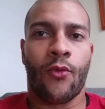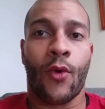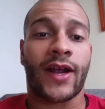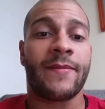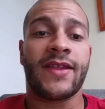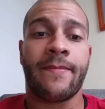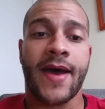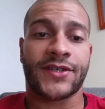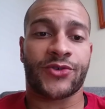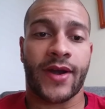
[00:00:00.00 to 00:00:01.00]
What could be the
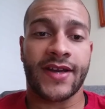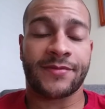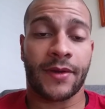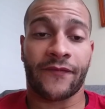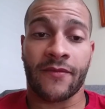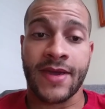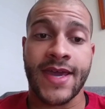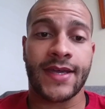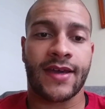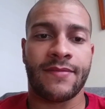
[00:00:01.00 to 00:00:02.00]
best training split for
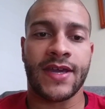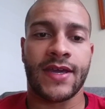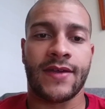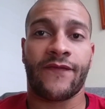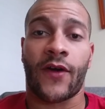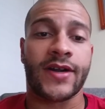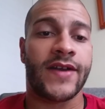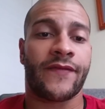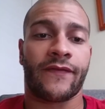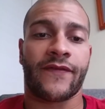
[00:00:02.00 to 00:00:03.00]
me could be far
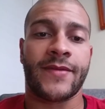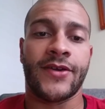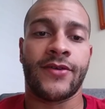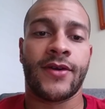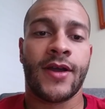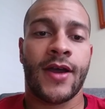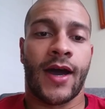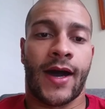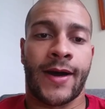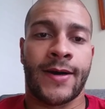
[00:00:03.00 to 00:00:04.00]
different from you.
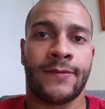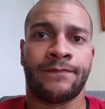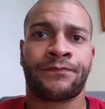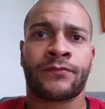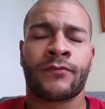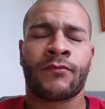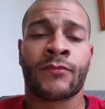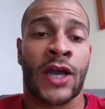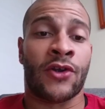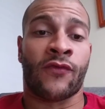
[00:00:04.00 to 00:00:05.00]
Um,
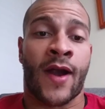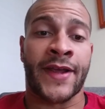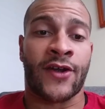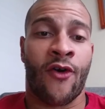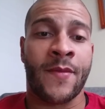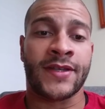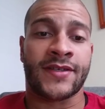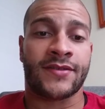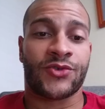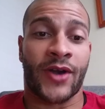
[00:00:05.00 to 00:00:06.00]
I know Ronnie
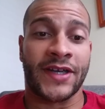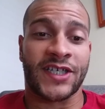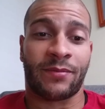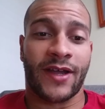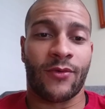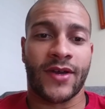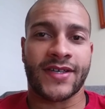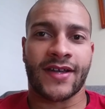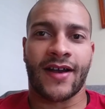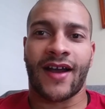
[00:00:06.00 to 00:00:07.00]
Coleman's training split
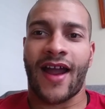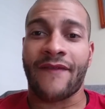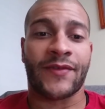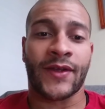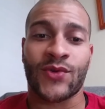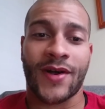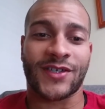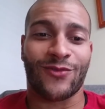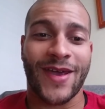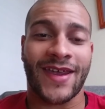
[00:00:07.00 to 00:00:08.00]
was everything
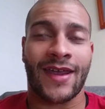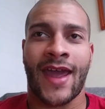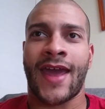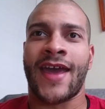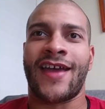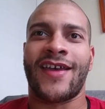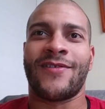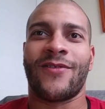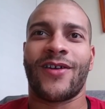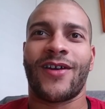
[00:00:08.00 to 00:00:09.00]
twice a week,
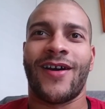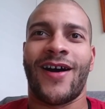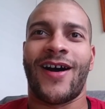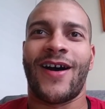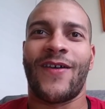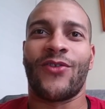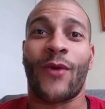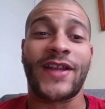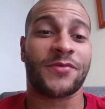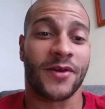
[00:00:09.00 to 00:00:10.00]
and the
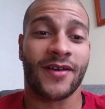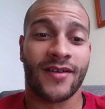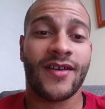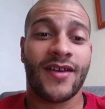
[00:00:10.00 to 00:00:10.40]
weights were,